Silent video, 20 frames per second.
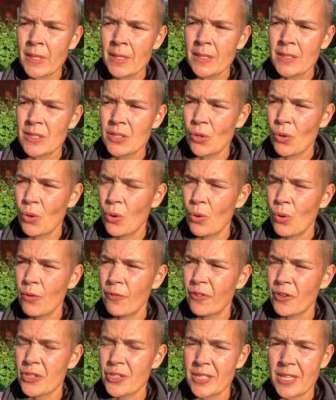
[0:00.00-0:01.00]
So
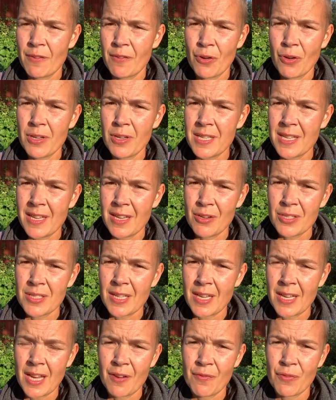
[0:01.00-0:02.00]
for several years,
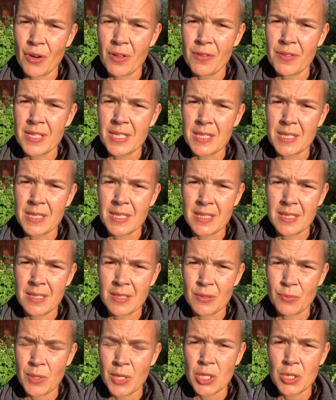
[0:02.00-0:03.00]
I have run this
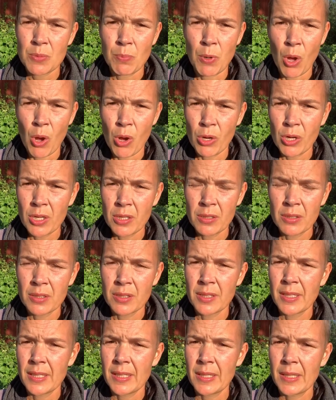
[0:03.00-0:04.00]
Swedish blog
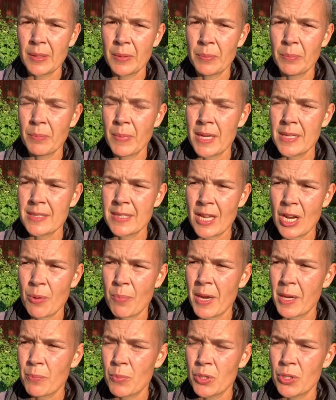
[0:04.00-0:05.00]
at
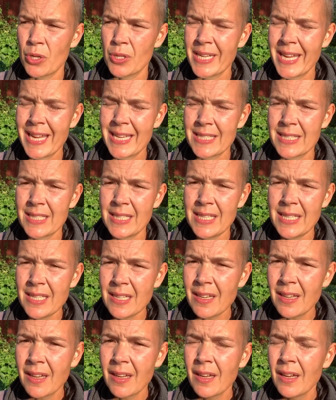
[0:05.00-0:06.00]
sarabäckmo.se.
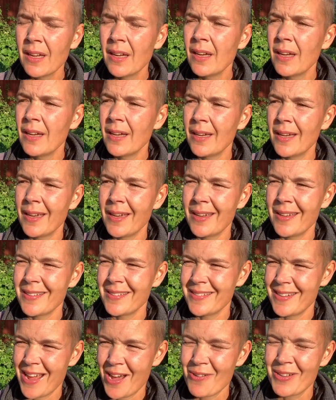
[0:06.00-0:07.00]

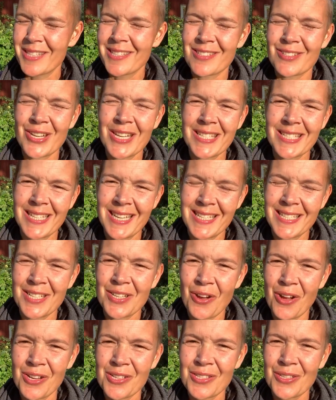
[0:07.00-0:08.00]
Now it's translated
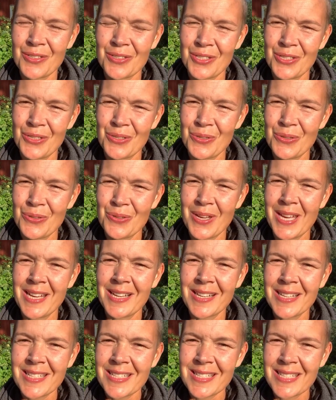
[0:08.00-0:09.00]
also to
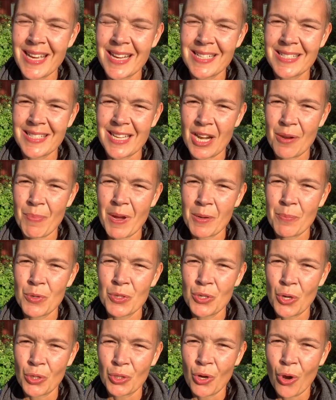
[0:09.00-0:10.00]
English at
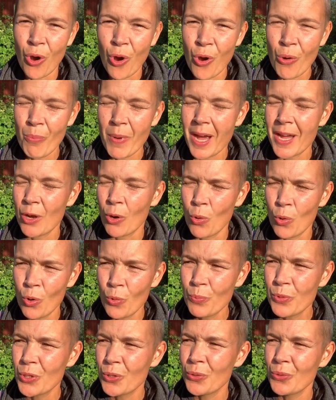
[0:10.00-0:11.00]
sarabäckmo.com. I
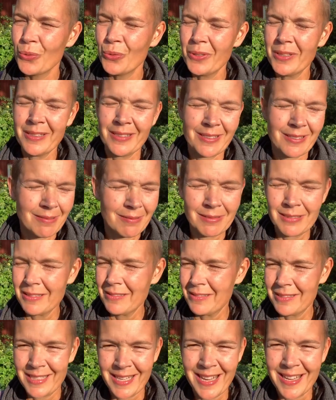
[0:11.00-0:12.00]
hope you
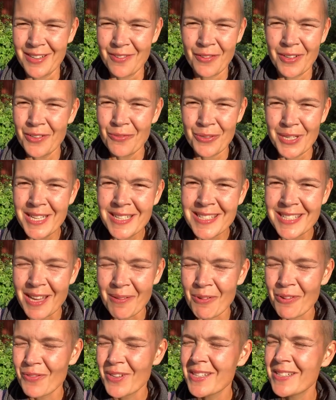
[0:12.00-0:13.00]
can read
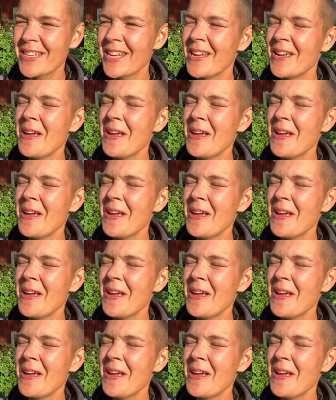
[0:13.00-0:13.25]
some of it.